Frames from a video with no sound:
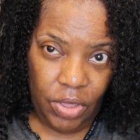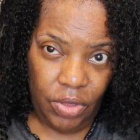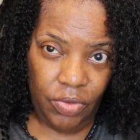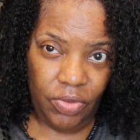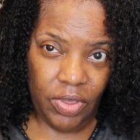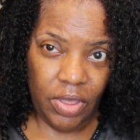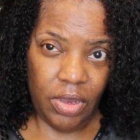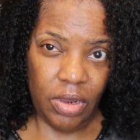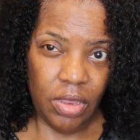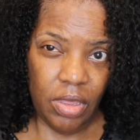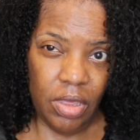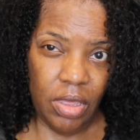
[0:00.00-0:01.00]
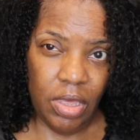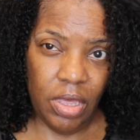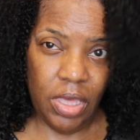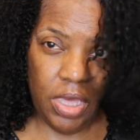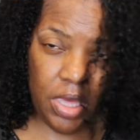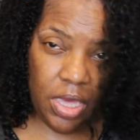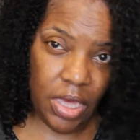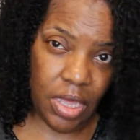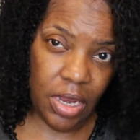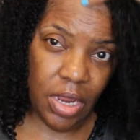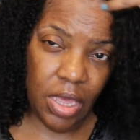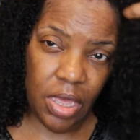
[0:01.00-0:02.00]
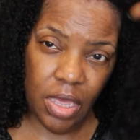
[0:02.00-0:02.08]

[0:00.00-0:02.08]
use it again.